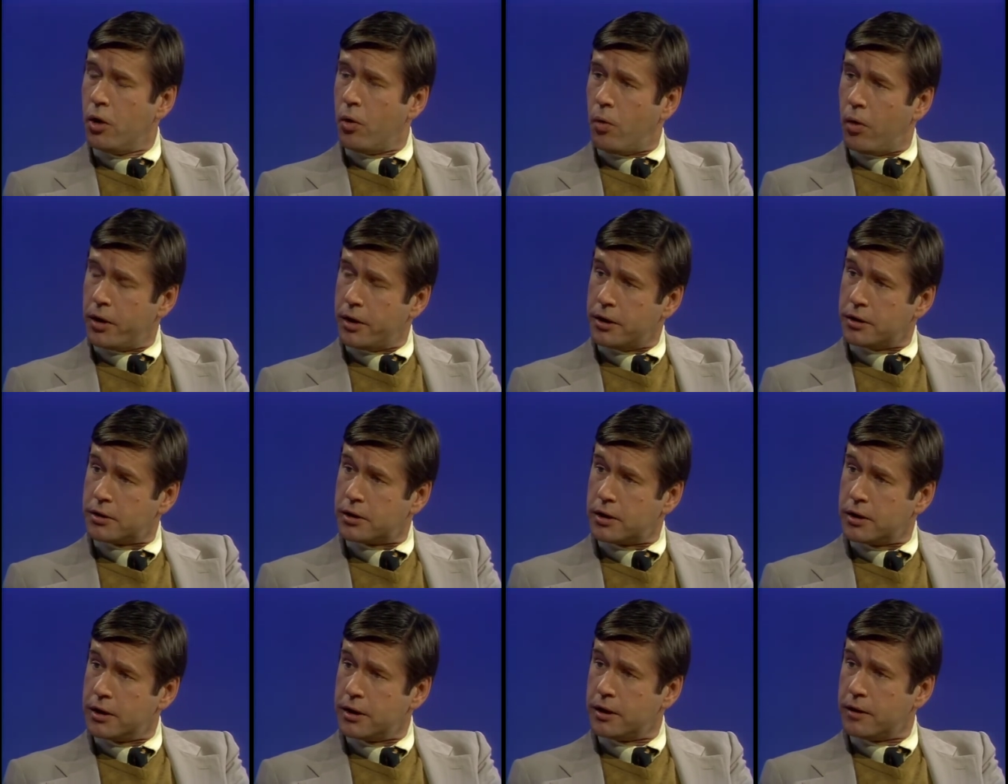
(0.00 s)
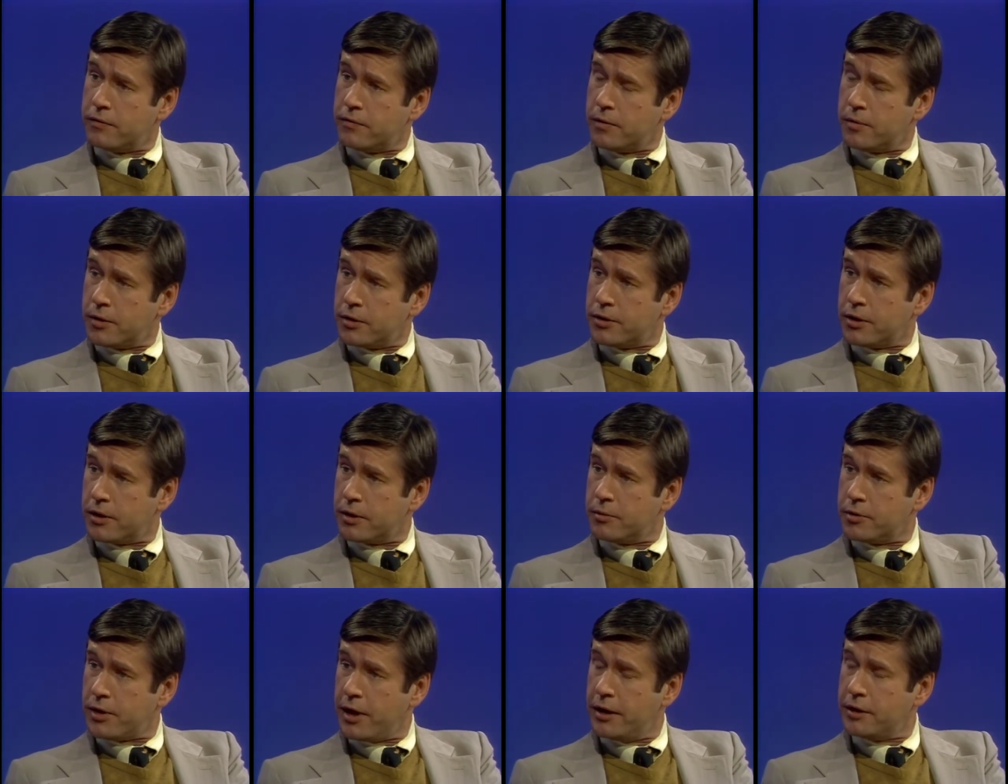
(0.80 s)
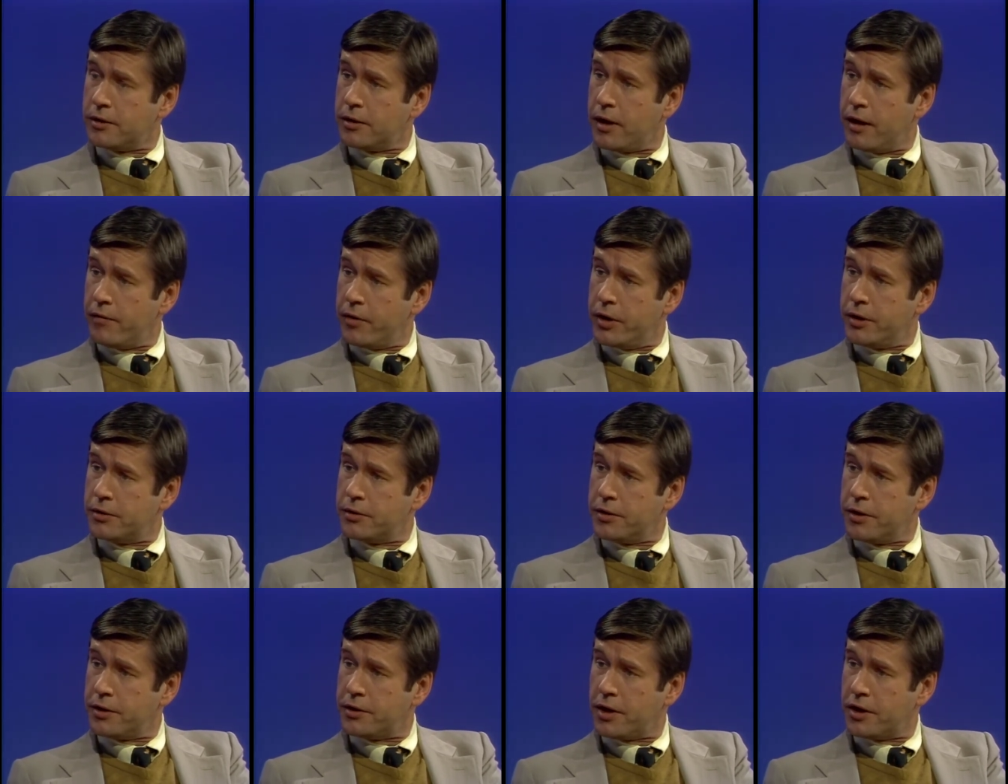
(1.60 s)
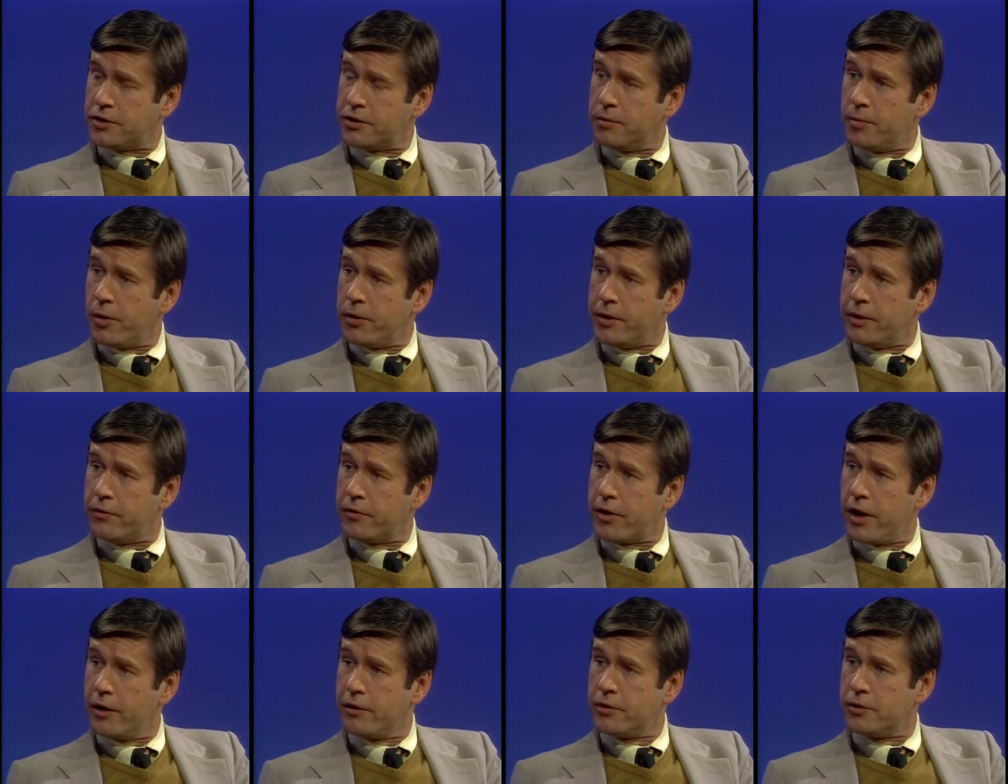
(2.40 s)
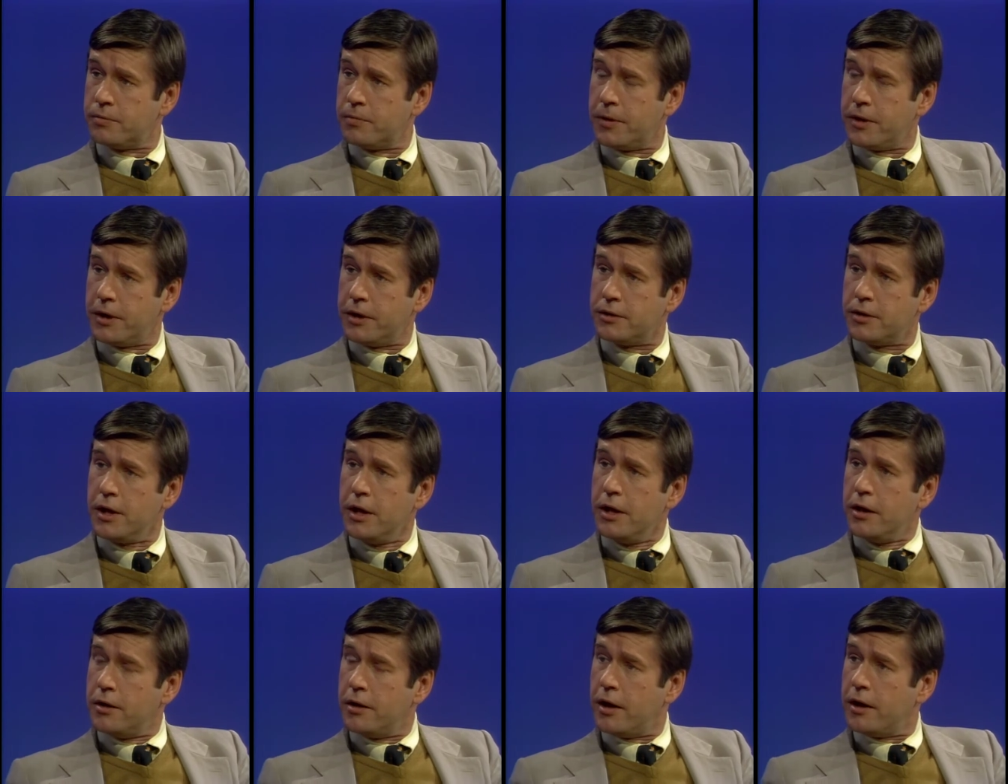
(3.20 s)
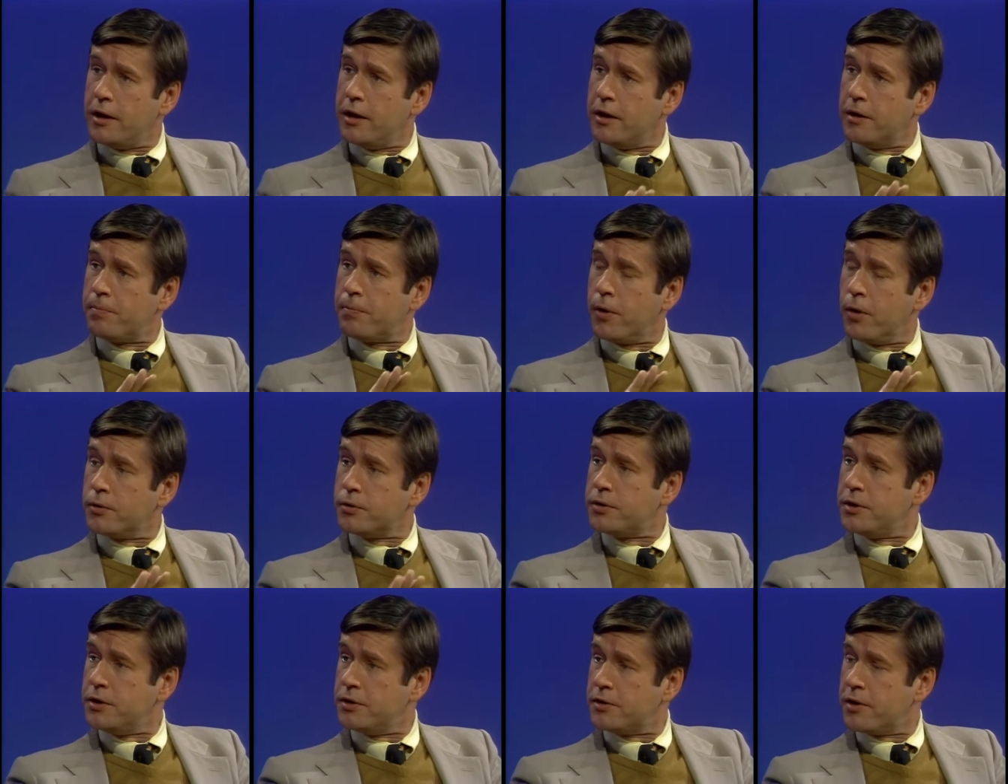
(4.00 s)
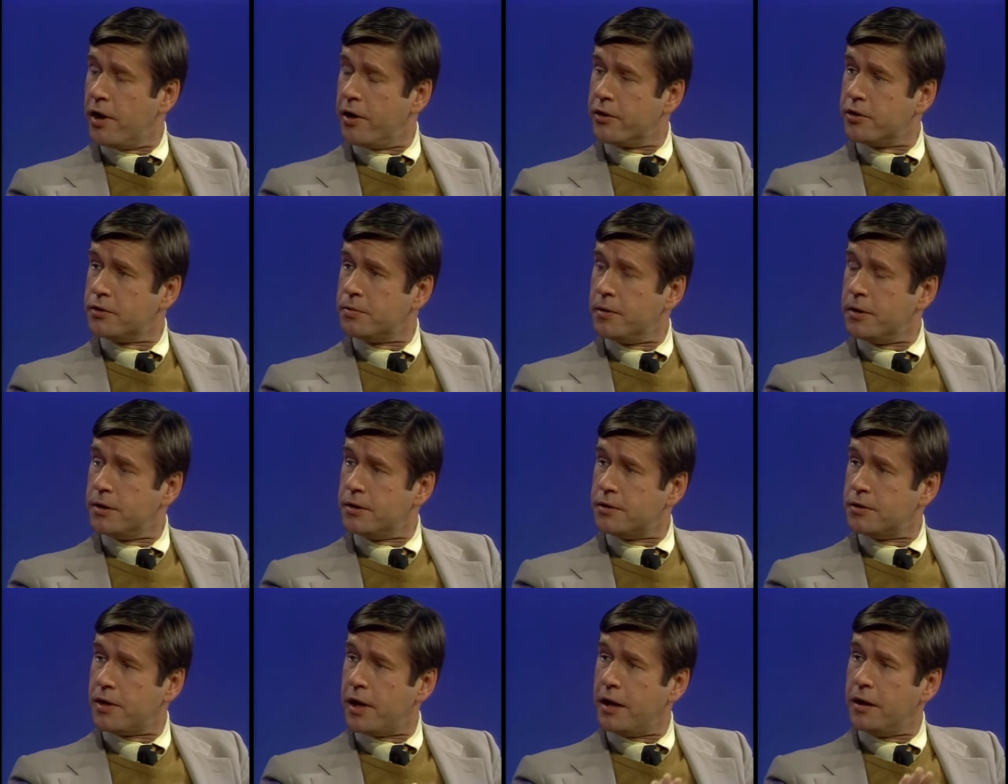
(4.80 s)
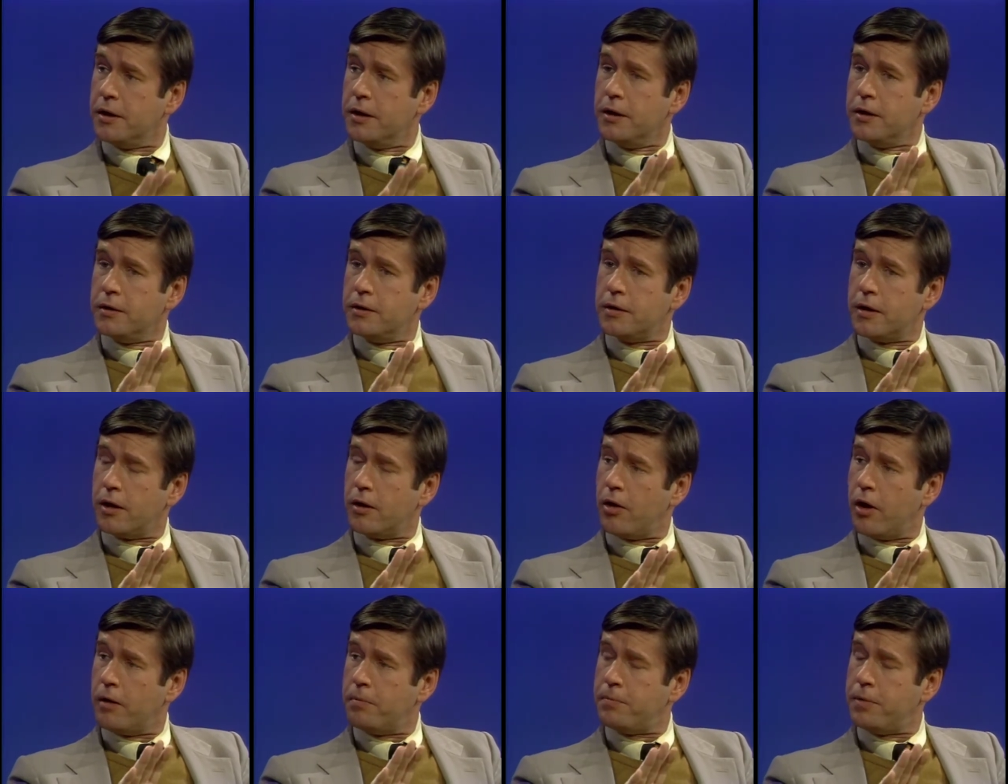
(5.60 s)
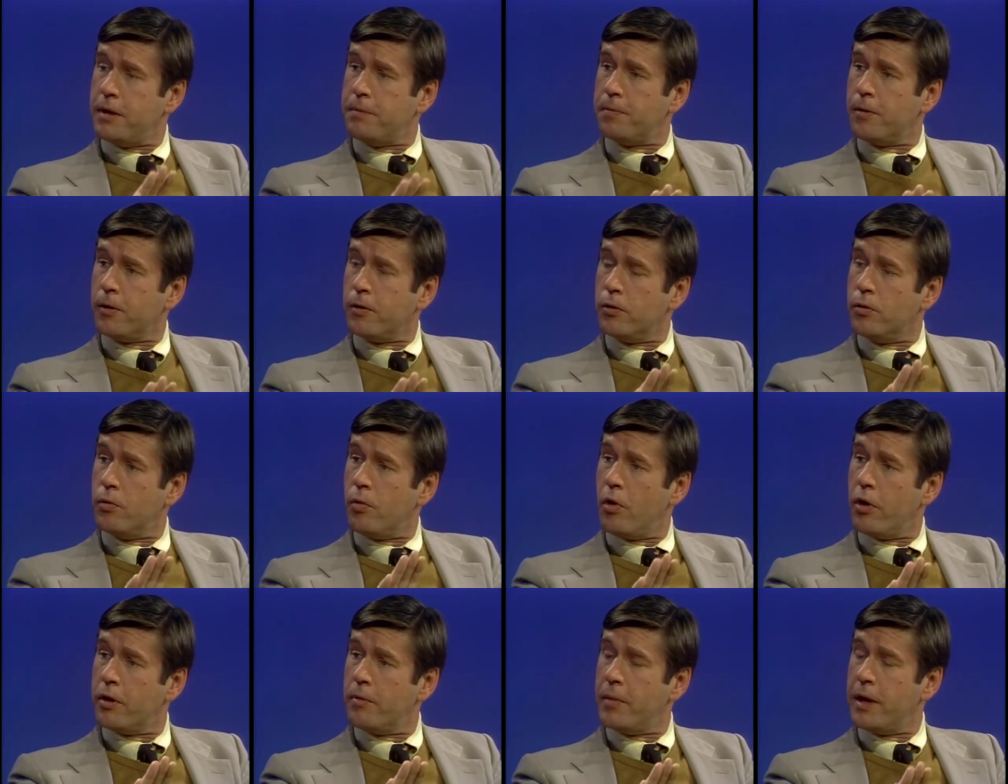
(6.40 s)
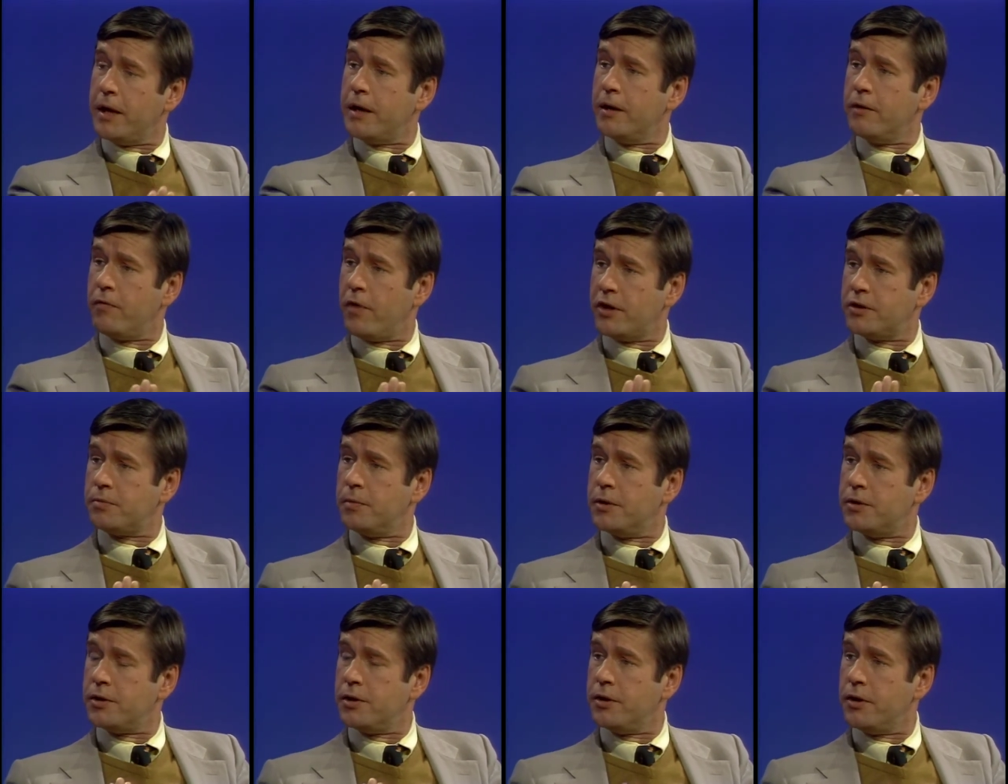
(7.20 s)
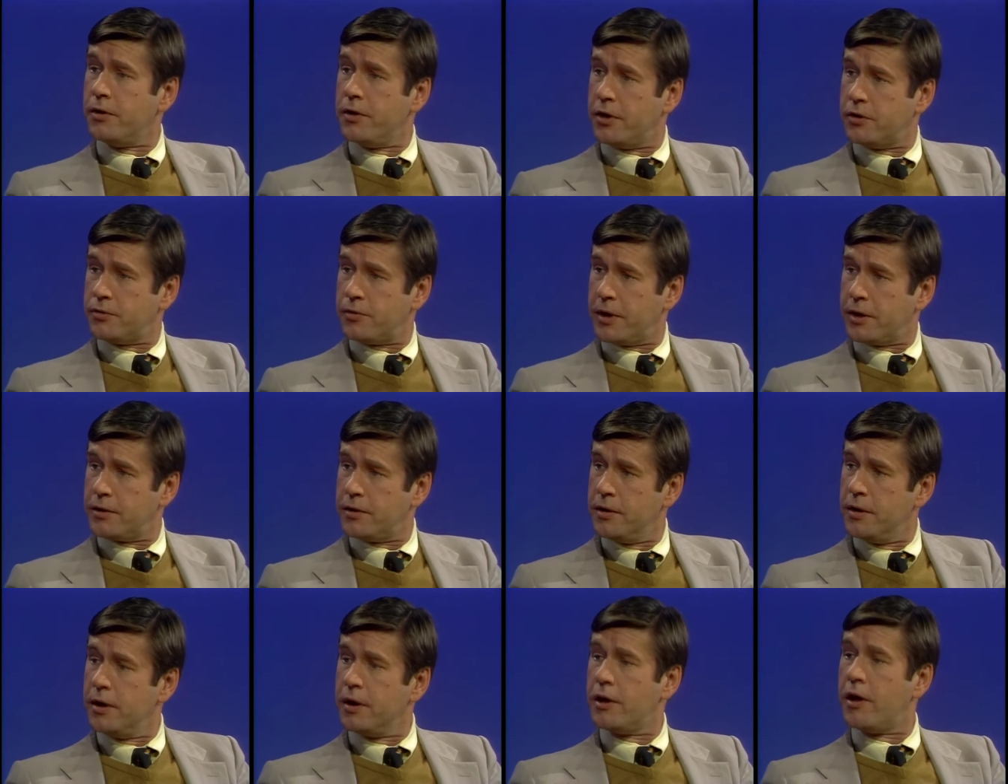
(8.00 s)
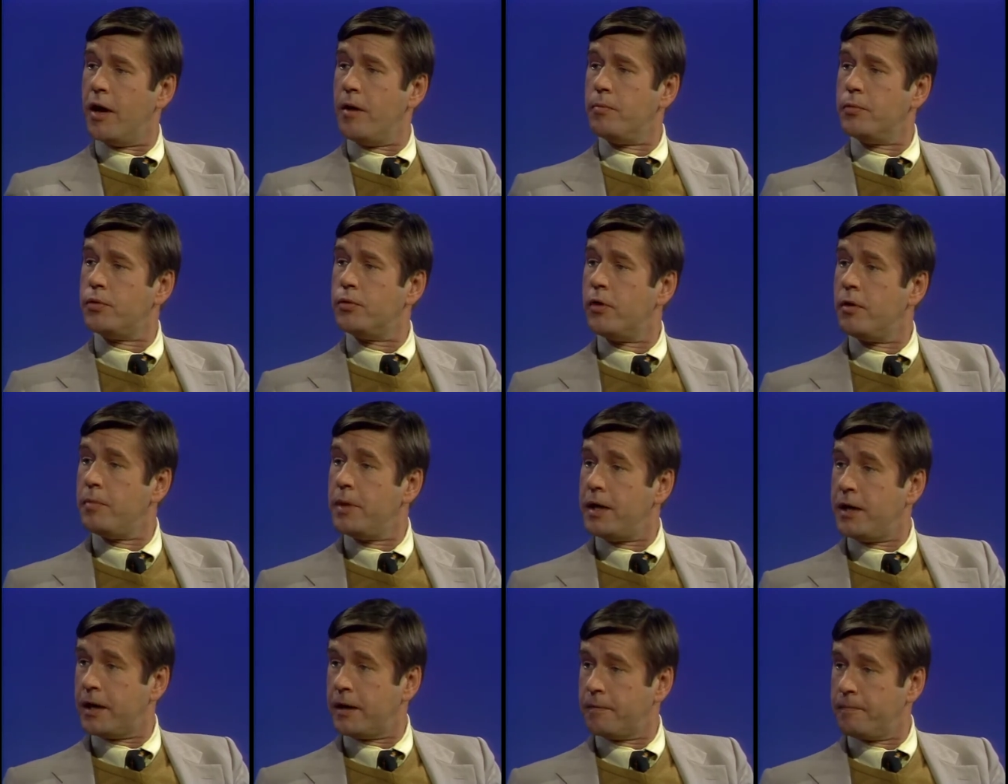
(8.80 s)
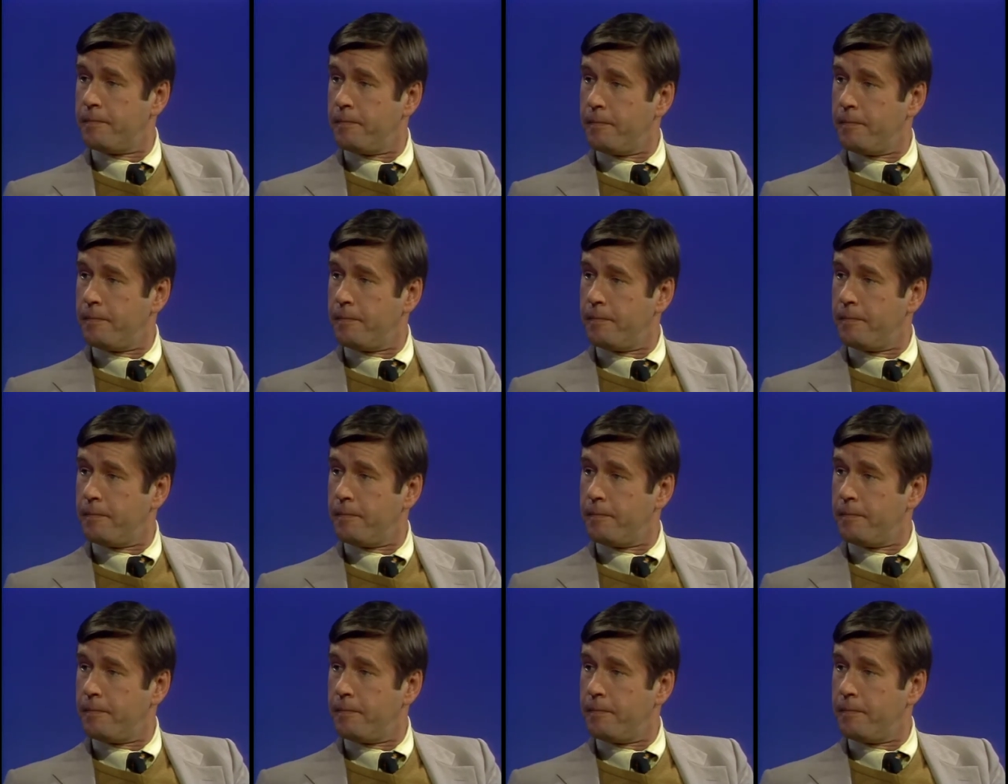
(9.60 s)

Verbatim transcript: what is clear from the circumstantial evidence and the testimony of congressmen is that he approached these congressmen and said, There are people who want to make investments in your district. Come to a meeting.